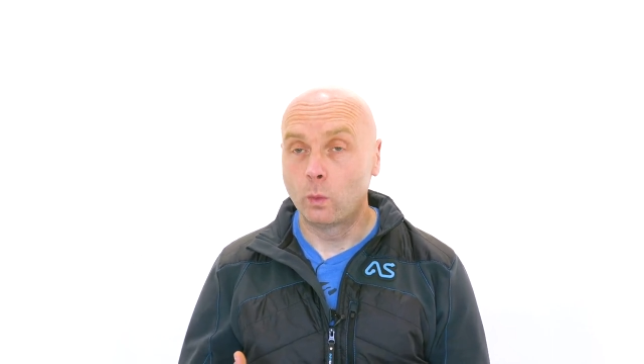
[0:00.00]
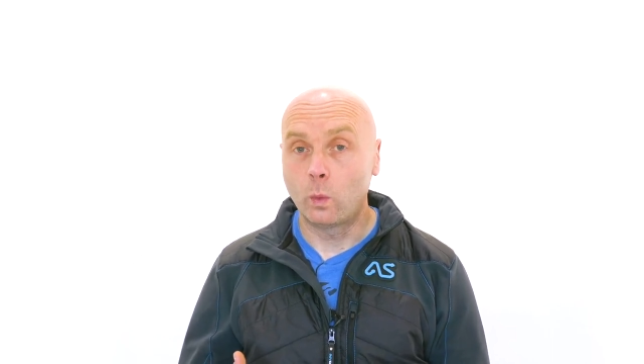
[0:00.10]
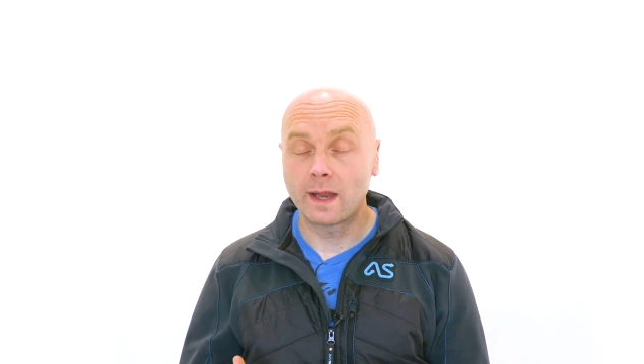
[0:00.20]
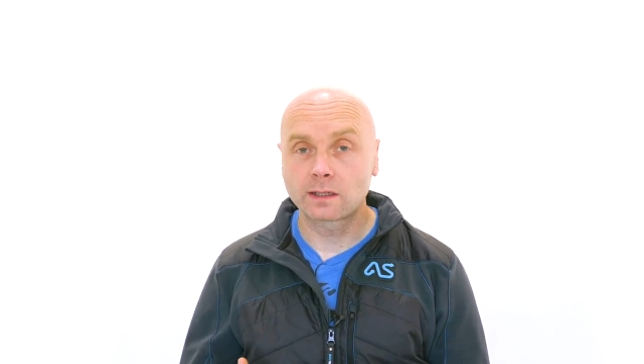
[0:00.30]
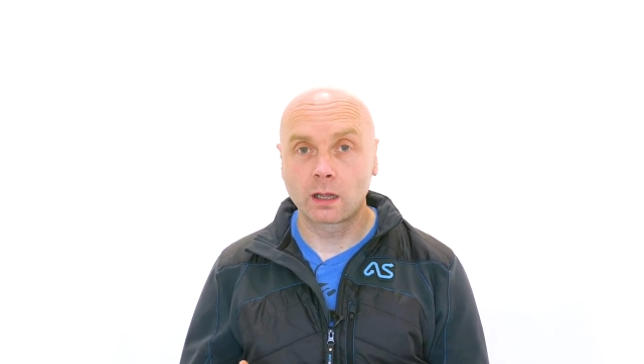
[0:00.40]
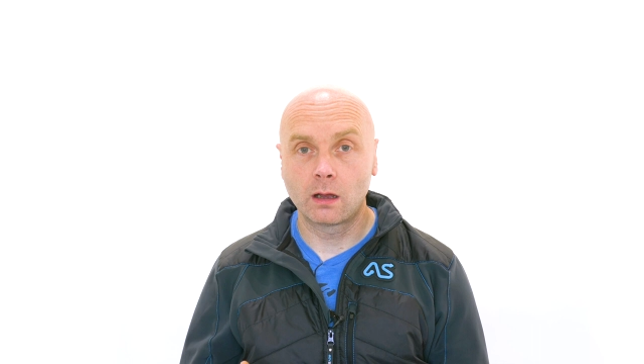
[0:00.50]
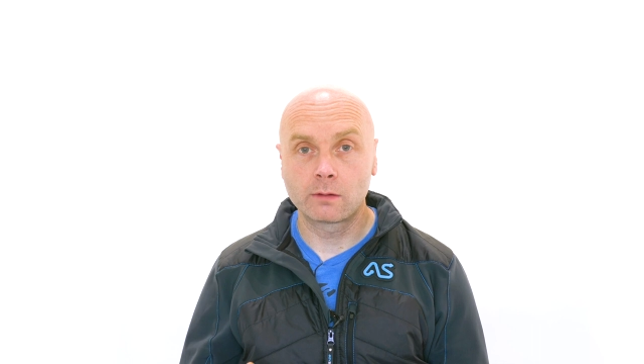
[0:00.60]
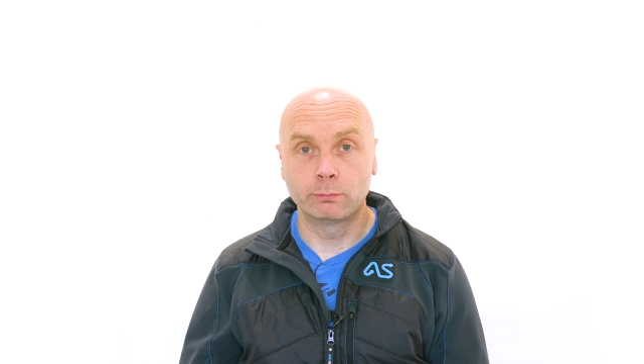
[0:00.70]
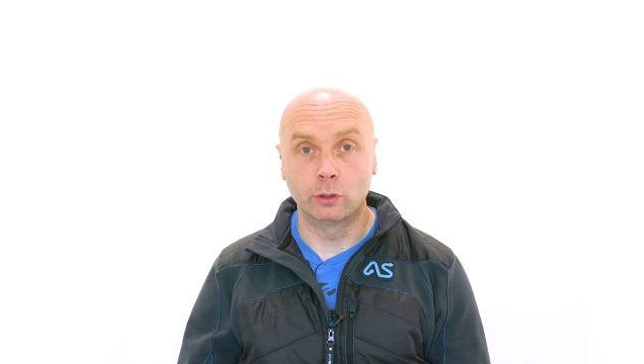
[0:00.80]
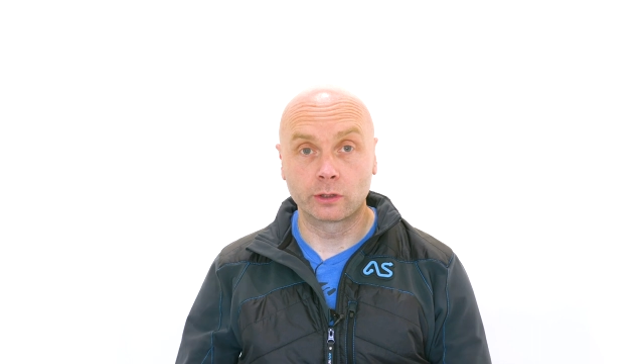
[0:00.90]
wet
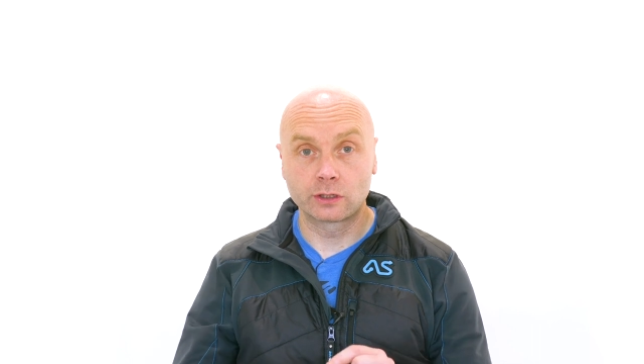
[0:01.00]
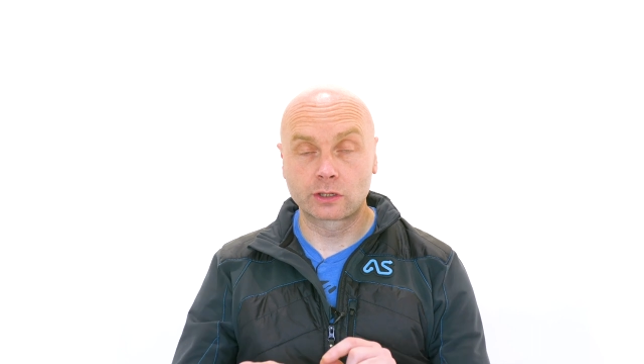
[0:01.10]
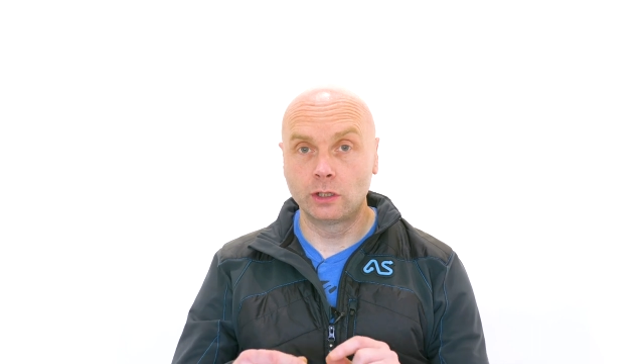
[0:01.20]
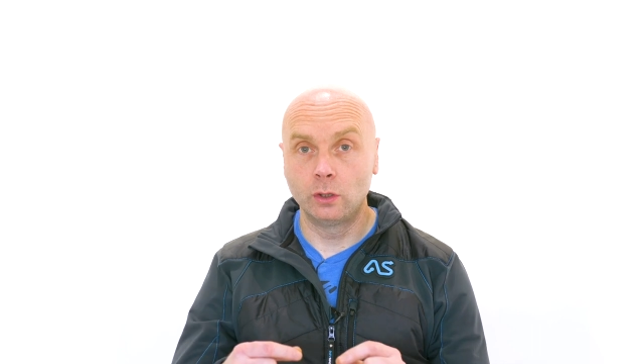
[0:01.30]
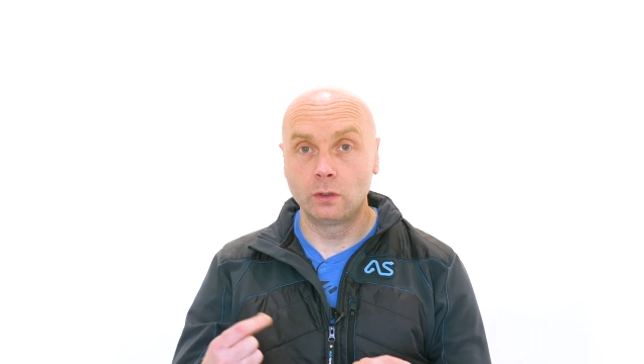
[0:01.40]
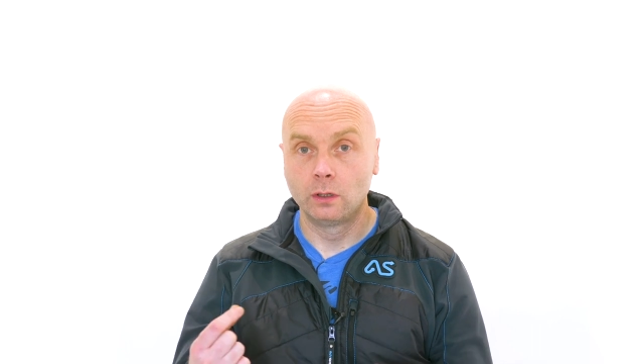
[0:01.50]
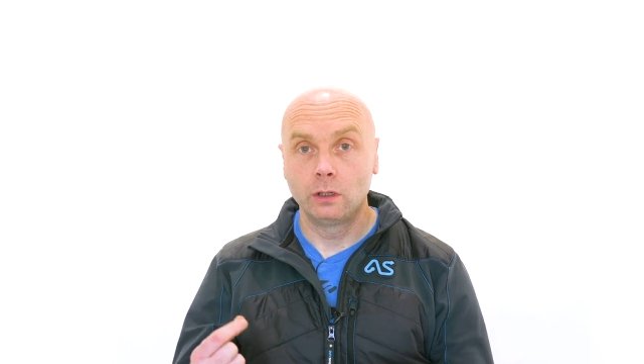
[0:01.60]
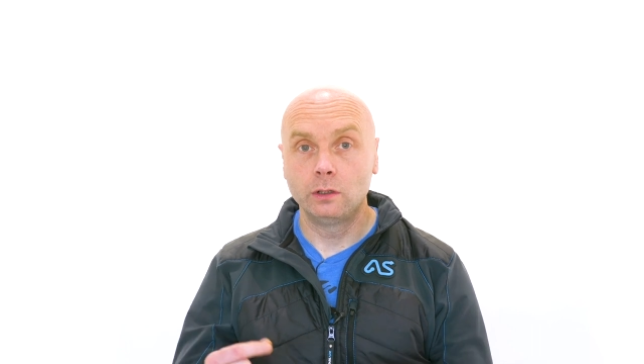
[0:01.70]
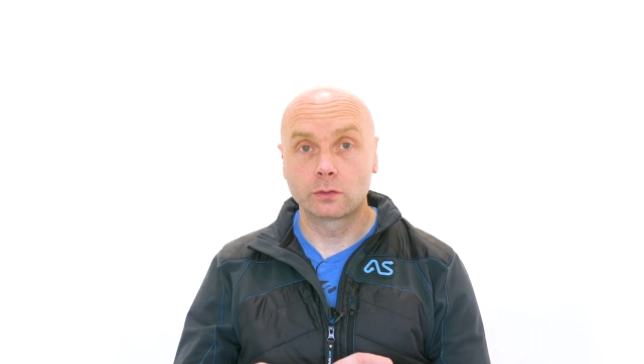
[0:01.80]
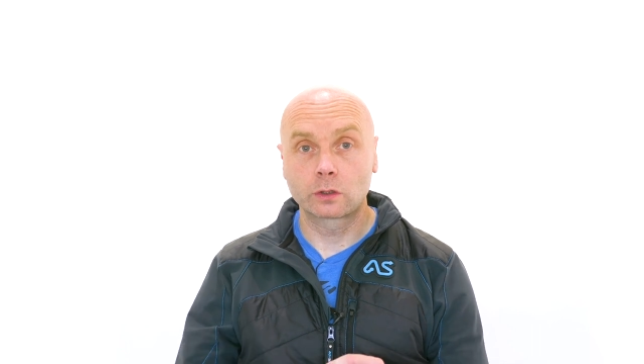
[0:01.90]
cardboard, and soon
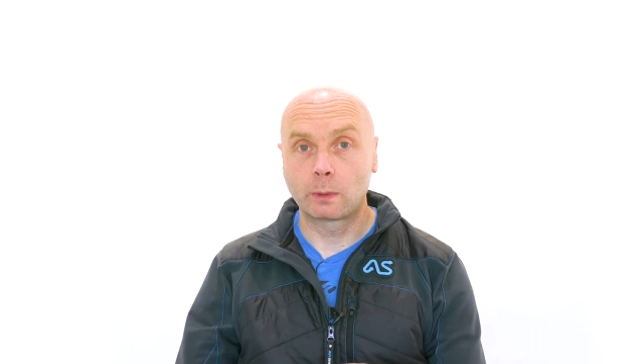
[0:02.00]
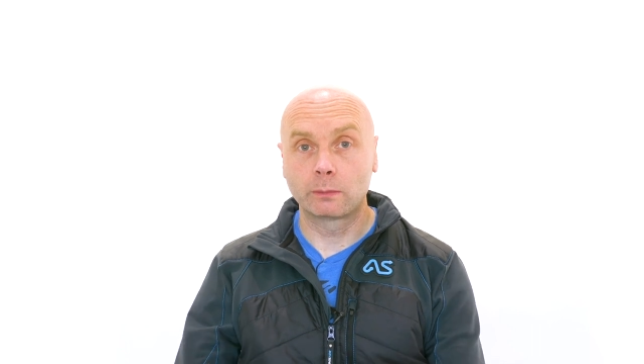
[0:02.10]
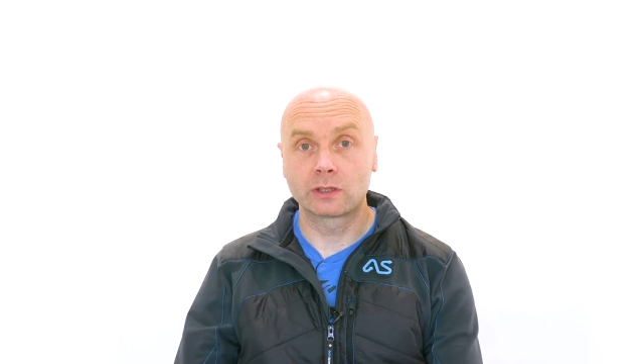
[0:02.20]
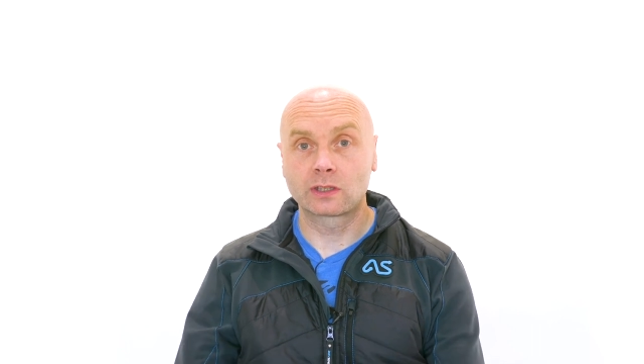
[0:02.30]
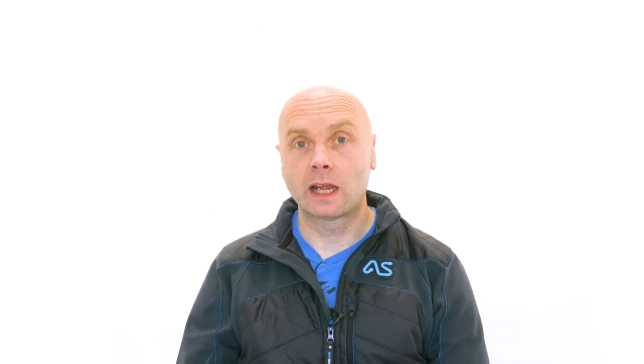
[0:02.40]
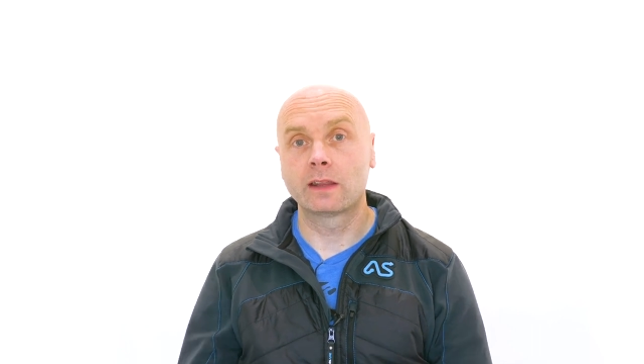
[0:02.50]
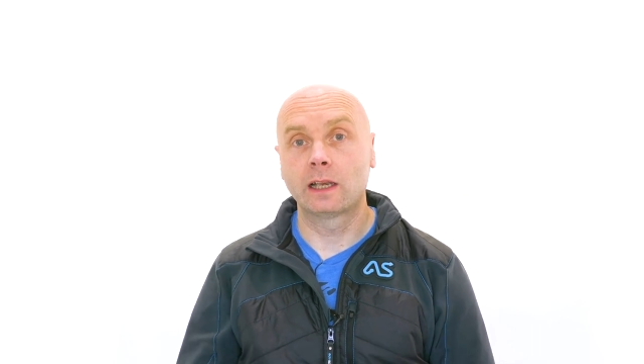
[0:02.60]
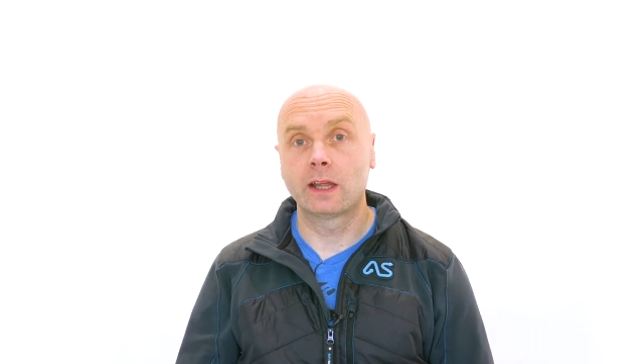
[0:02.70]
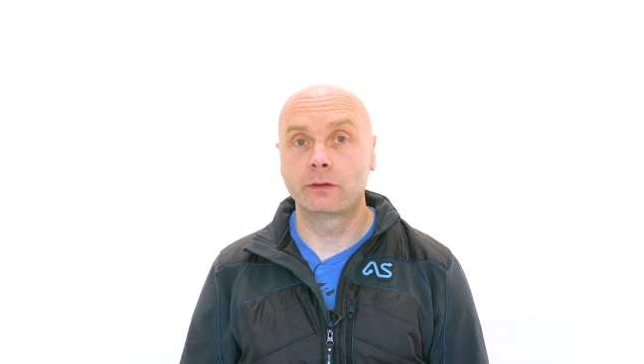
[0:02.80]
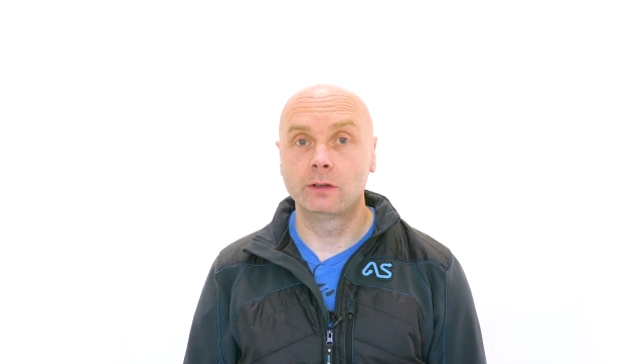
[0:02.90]
you'll just be able to tear the
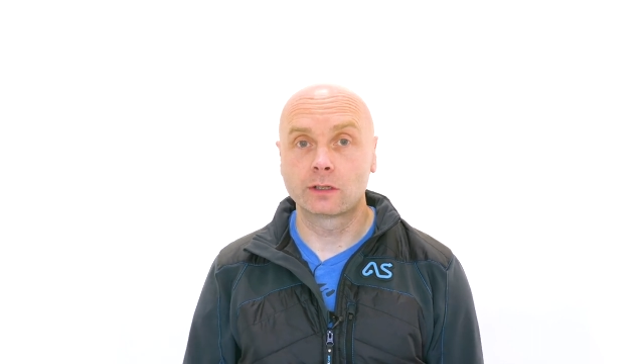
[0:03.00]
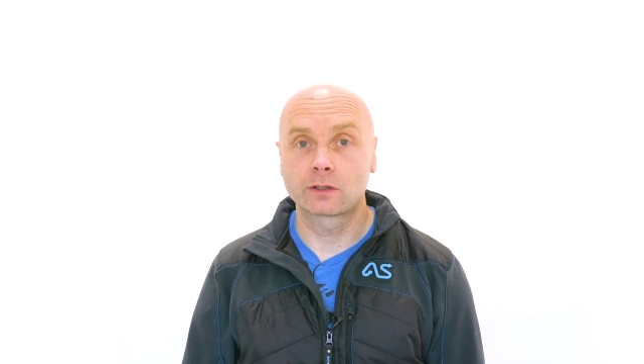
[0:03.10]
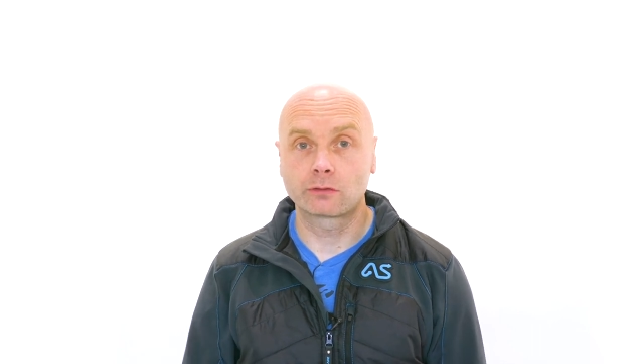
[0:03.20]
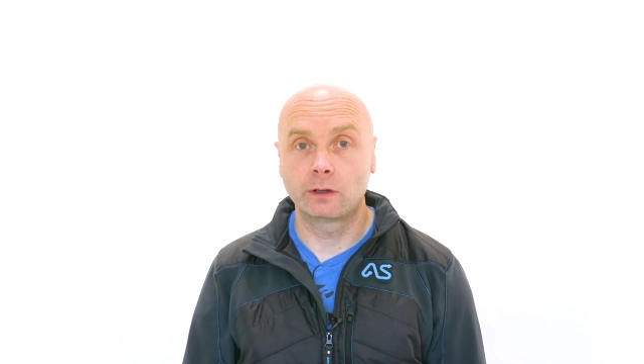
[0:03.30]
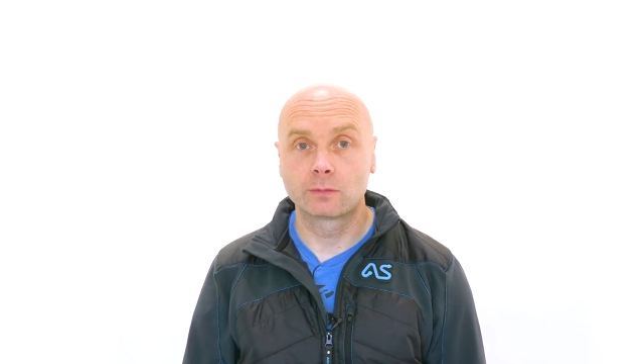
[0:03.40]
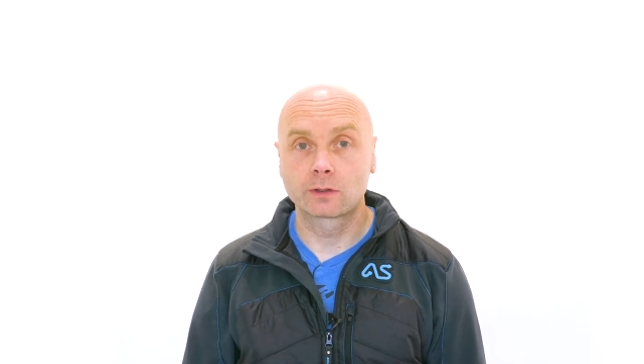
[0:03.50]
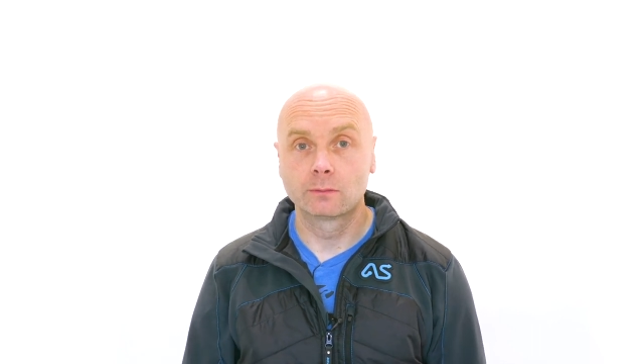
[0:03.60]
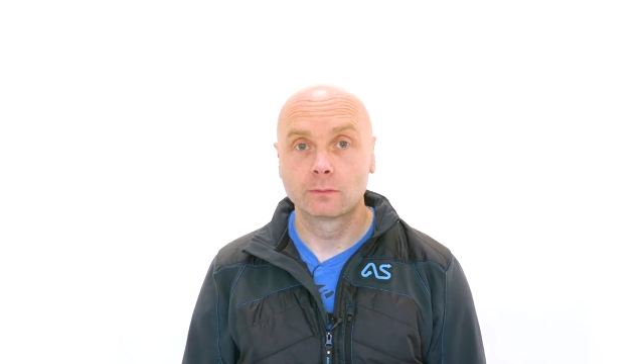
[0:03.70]
leather into strips.